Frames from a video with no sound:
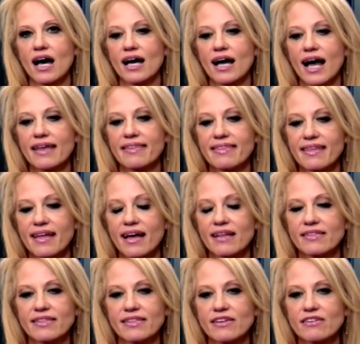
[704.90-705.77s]
uh, I,
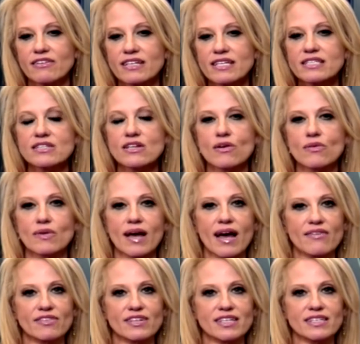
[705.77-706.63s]
there is no
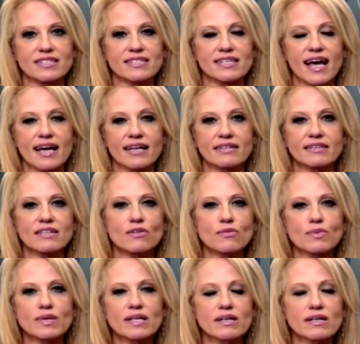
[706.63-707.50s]
evidence that you
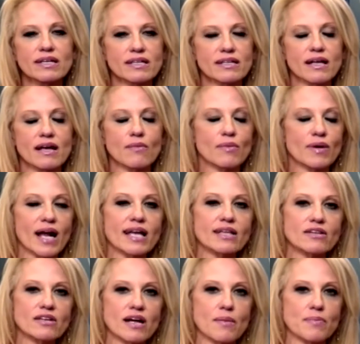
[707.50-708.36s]
know we when
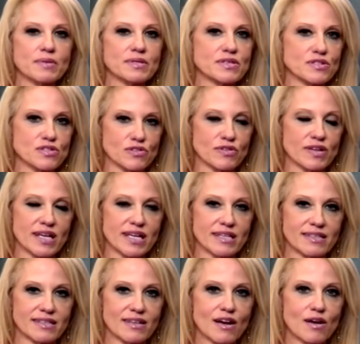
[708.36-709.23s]
I look up at the
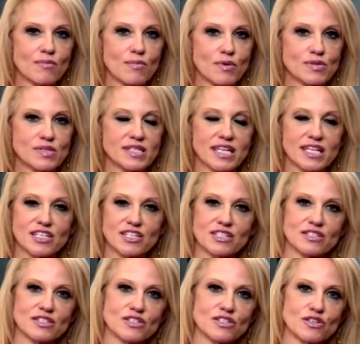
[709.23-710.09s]
screen on most
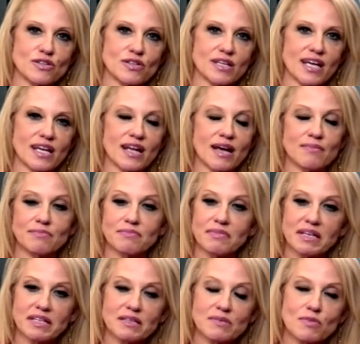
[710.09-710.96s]
stations, Judy, and
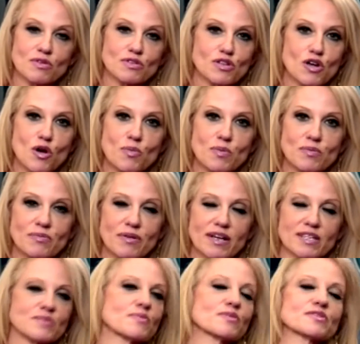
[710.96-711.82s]
I'm like the most open
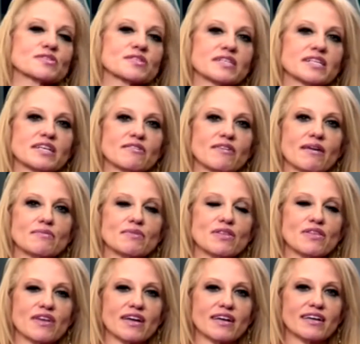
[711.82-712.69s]
press person here, I
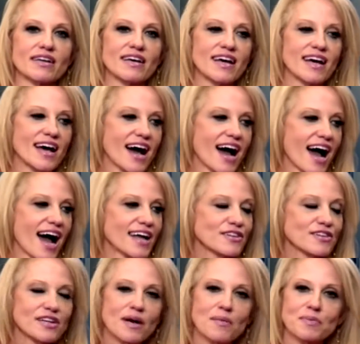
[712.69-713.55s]
would think.
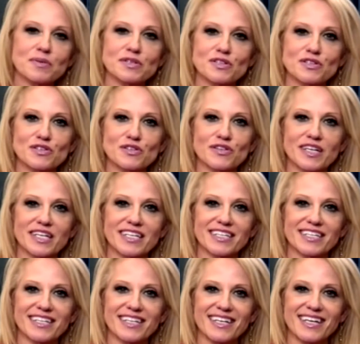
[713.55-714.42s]
I look up at the
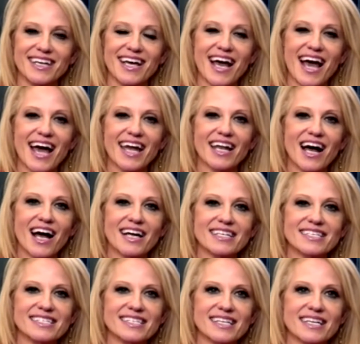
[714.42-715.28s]
screen and
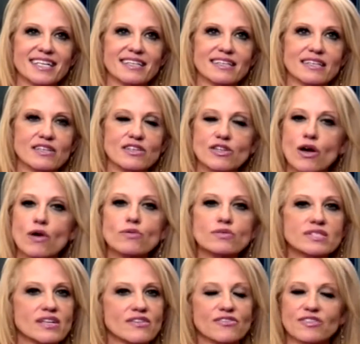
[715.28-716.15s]
I see
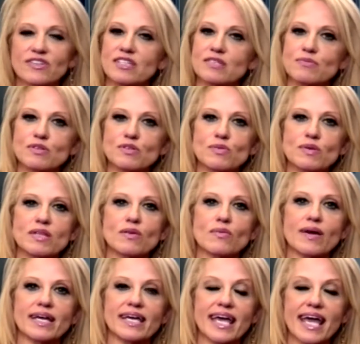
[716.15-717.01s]
no difference between
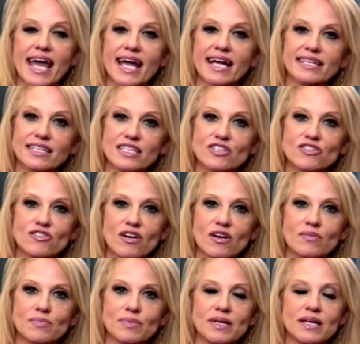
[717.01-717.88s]
the way candidate
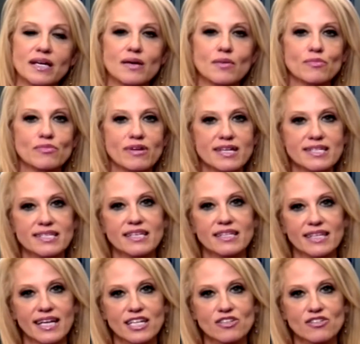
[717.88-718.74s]
Trump,
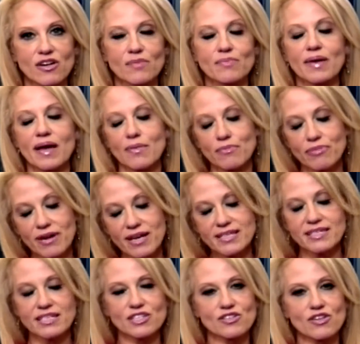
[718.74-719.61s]
President elect Trump, and
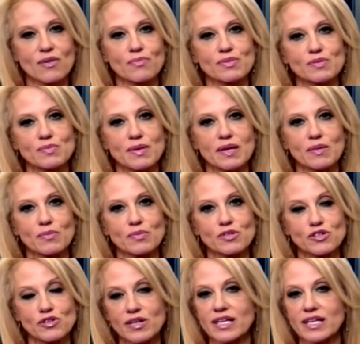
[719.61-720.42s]
President Trump is being